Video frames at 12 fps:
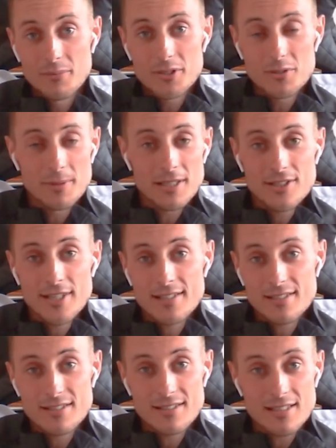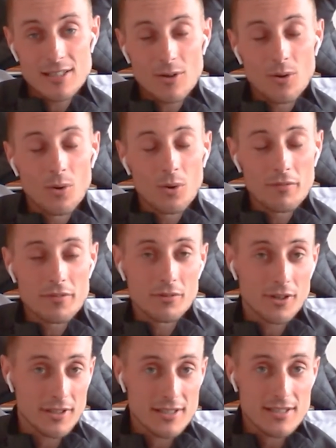which will be a chance to see all of the
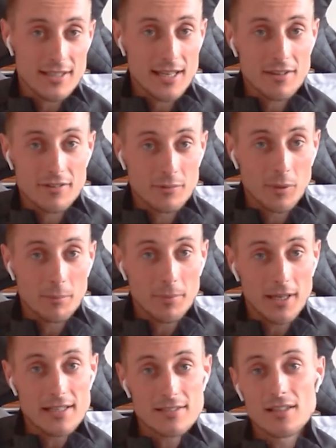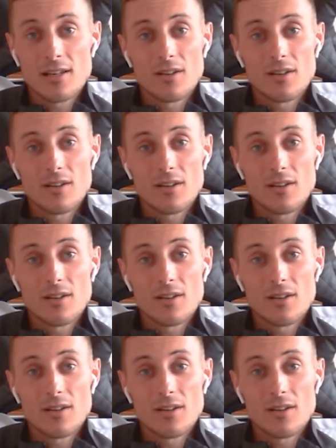rockets together in one place